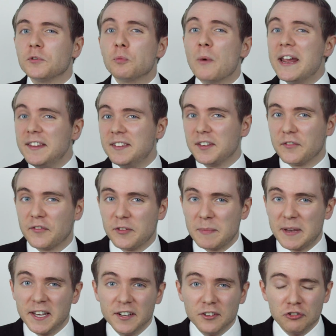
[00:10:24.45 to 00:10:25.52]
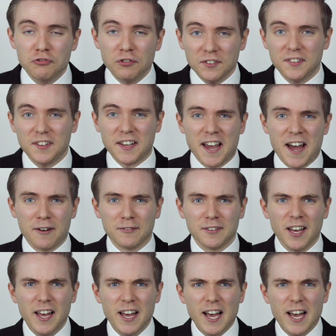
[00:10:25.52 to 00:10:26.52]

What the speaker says: waiting for me in a trust account,